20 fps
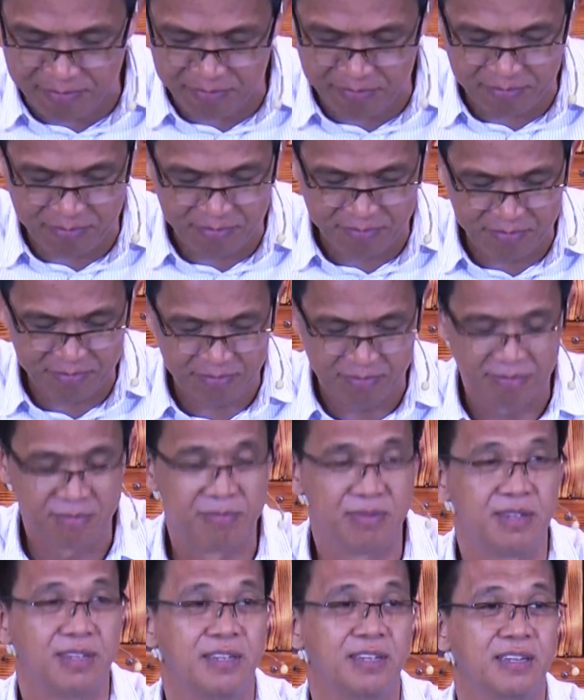
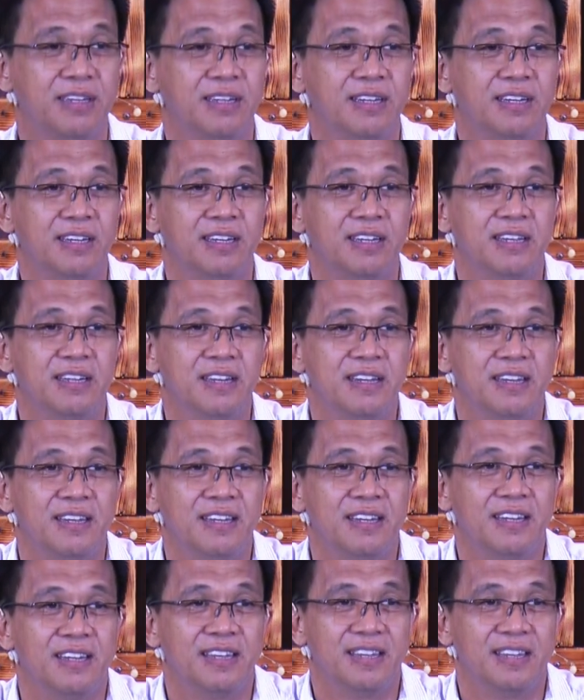Nobody speaks.